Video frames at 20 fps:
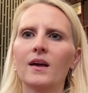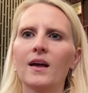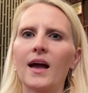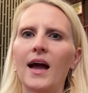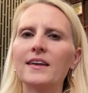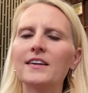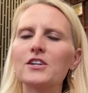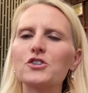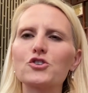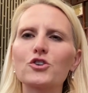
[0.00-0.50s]

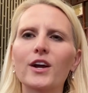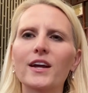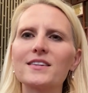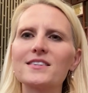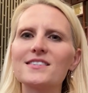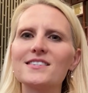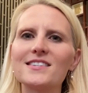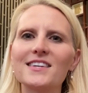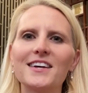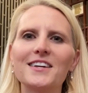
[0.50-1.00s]
and it
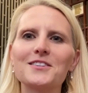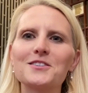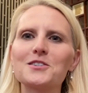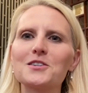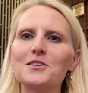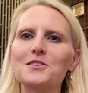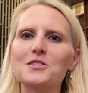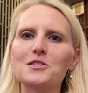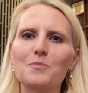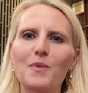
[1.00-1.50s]

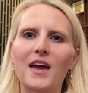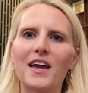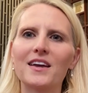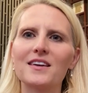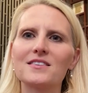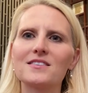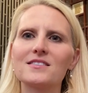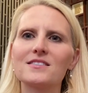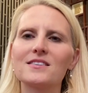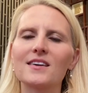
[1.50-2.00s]
transcends
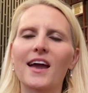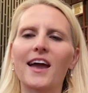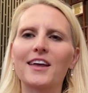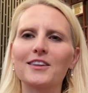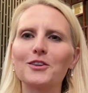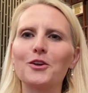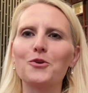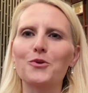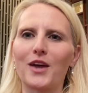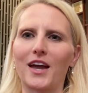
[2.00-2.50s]
space and
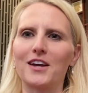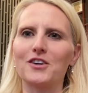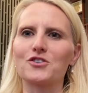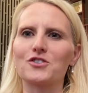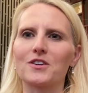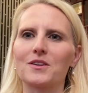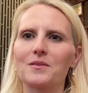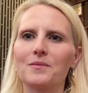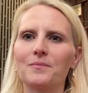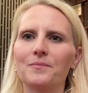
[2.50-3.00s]

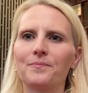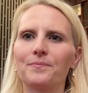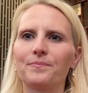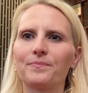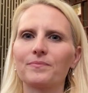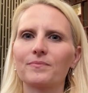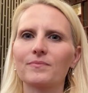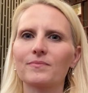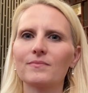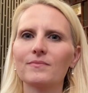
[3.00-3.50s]
location.
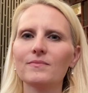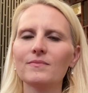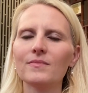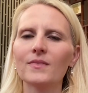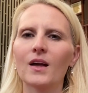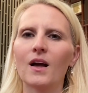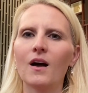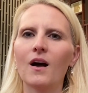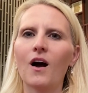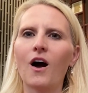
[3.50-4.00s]

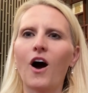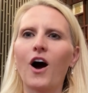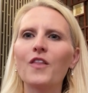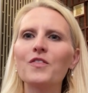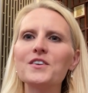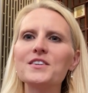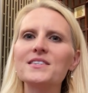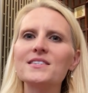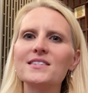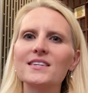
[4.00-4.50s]
On
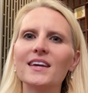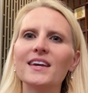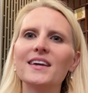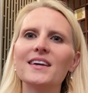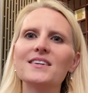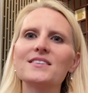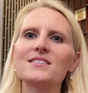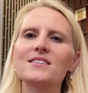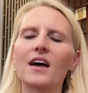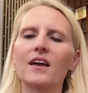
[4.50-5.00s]
this
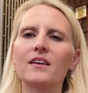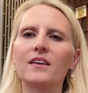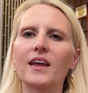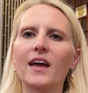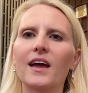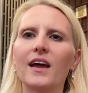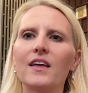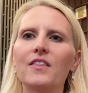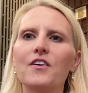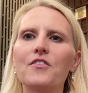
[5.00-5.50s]
CE
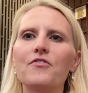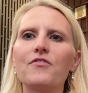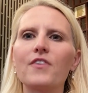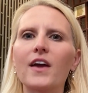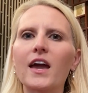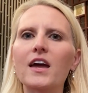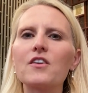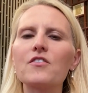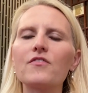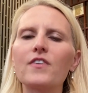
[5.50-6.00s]
Sunday, the
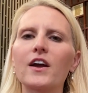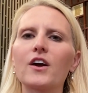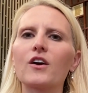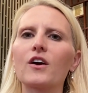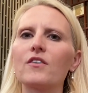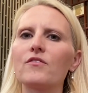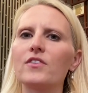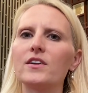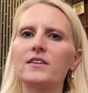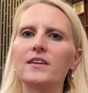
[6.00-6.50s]
fanfare
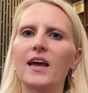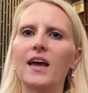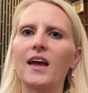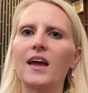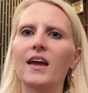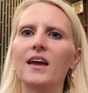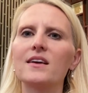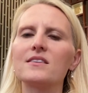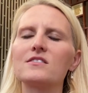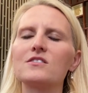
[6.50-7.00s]
of the
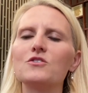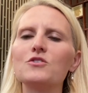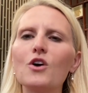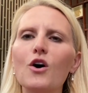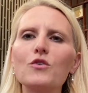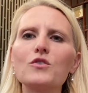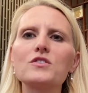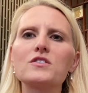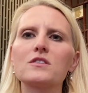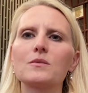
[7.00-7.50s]
day is
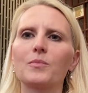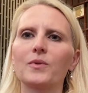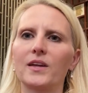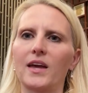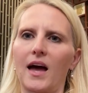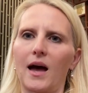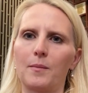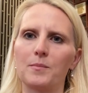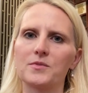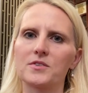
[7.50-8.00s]
noticeably
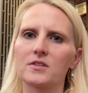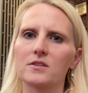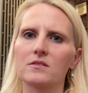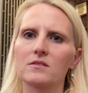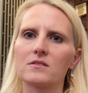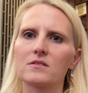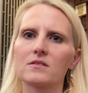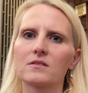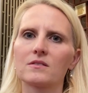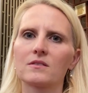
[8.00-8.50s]

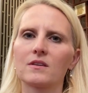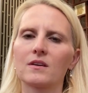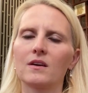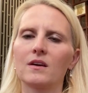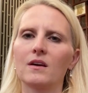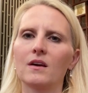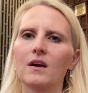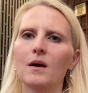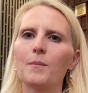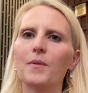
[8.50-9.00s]
absent,
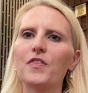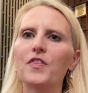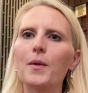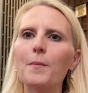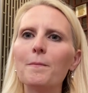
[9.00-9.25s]
but the